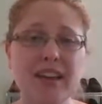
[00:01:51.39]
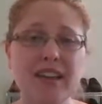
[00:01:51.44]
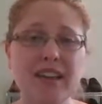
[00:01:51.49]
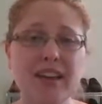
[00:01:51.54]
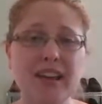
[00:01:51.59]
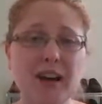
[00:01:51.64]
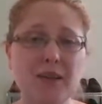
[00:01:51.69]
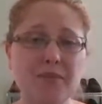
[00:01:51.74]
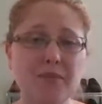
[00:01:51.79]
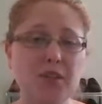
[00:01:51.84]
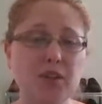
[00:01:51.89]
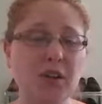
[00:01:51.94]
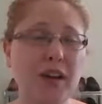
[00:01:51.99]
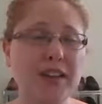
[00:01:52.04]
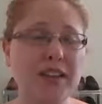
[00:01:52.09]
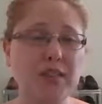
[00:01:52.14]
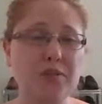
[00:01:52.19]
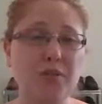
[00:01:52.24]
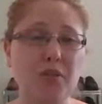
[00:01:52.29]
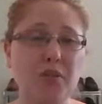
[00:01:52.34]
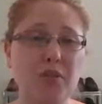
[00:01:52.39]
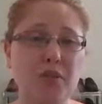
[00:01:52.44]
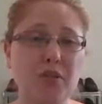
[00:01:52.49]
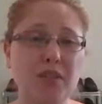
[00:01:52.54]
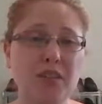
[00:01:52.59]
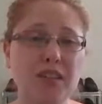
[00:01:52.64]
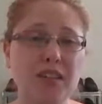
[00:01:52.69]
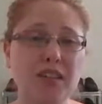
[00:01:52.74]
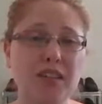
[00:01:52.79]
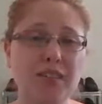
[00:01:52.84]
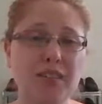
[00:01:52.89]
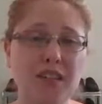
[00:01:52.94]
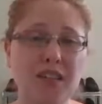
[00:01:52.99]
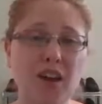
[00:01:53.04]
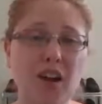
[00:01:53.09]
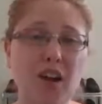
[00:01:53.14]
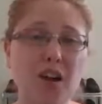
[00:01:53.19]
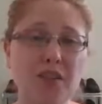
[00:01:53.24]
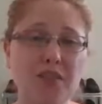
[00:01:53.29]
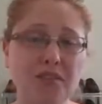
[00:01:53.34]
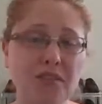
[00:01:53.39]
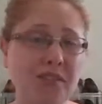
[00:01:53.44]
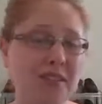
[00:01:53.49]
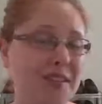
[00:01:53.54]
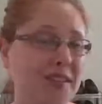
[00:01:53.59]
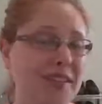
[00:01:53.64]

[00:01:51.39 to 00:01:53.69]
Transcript: the transport of